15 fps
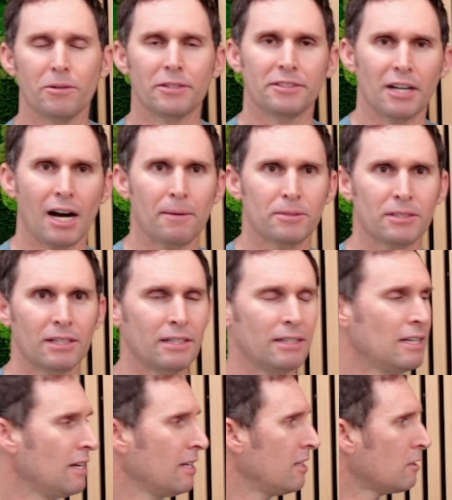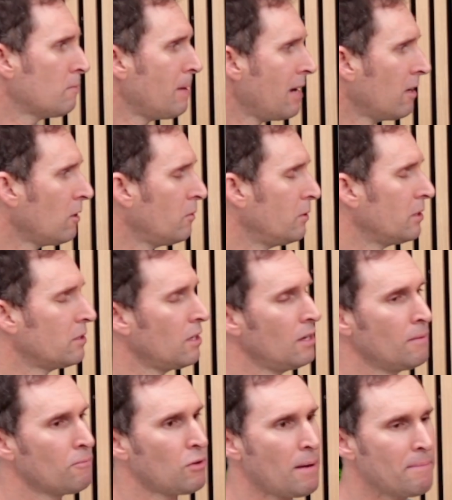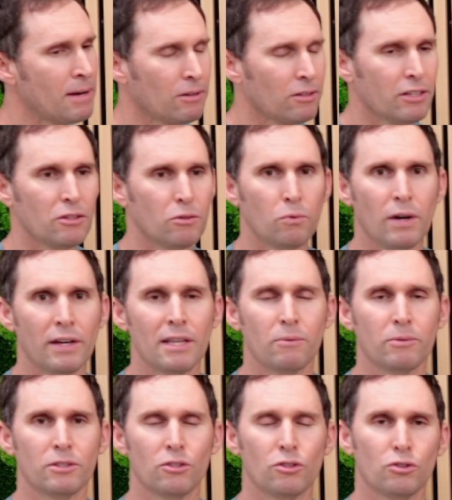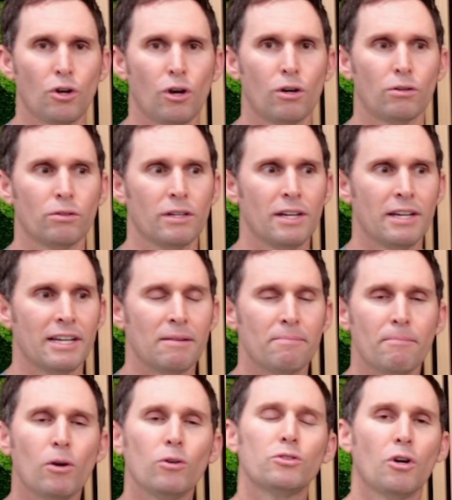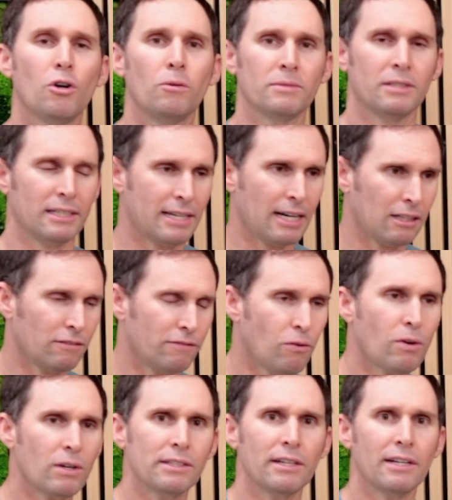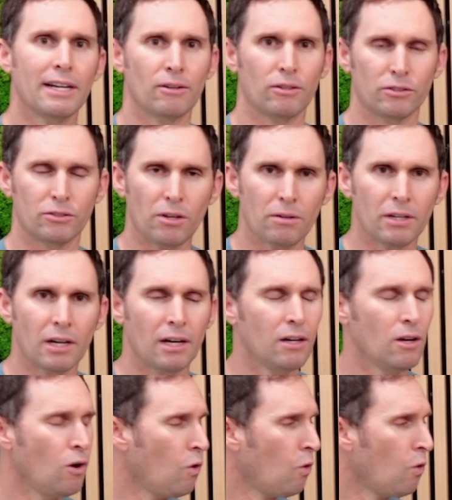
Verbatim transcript: adoption, this panel was primarily the one that was installed in most homes in California, Arizona,